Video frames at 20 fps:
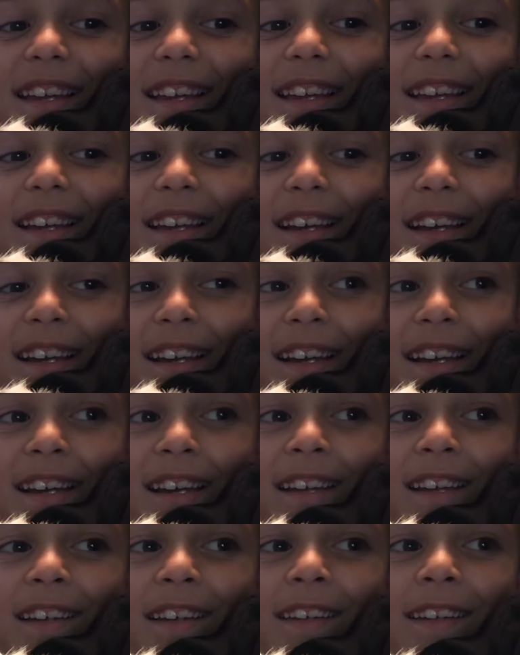Yeah.
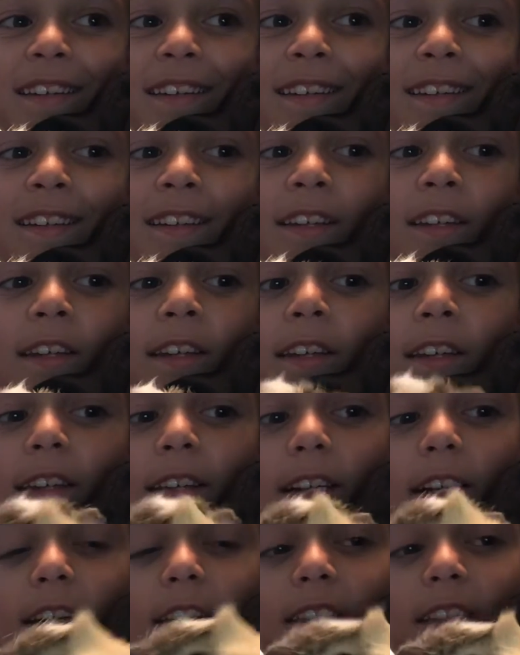
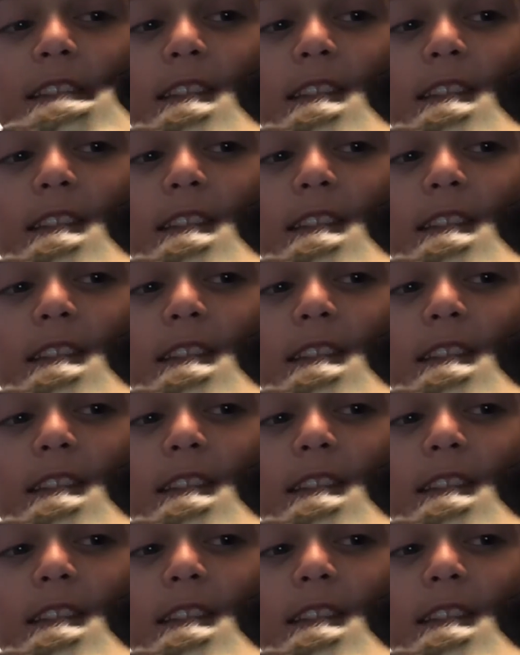Guys,